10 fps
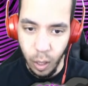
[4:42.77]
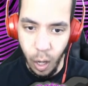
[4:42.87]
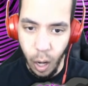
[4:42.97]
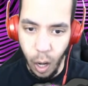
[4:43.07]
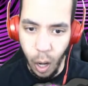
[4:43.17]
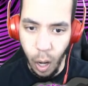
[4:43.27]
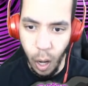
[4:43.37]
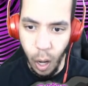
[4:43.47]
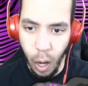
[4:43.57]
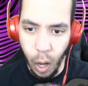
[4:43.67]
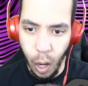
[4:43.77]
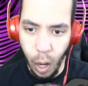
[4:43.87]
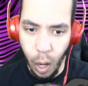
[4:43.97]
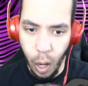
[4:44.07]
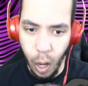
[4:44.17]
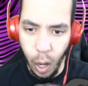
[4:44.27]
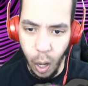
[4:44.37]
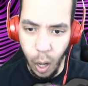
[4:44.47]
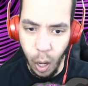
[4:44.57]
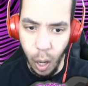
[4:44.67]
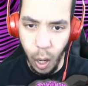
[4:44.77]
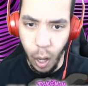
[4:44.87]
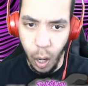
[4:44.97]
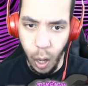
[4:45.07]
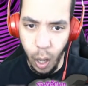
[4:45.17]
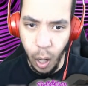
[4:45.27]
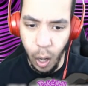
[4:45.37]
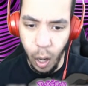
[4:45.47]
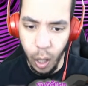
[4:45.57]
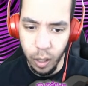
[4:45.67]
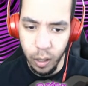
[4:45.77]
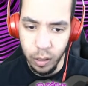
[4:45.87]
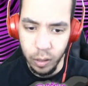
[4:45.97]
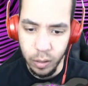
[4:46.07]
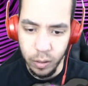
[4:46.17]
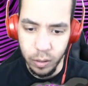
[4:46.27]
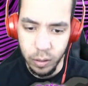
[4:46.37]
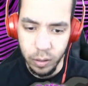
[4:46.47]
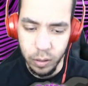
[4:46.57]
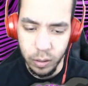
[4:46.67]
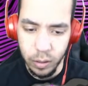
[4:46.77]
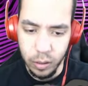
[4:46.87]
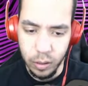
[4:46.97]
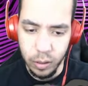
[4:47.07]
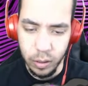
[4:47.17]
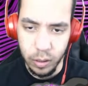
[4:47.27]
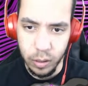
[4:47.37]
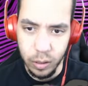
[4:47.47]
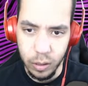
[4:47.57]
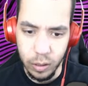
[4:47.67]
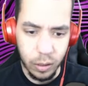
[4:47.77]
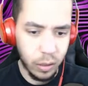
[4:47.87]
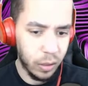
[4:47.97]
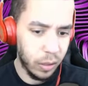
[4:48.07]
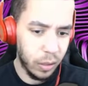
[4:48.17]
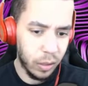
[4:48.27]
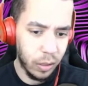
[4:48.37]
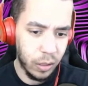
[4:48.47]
No one is speaking in this clip.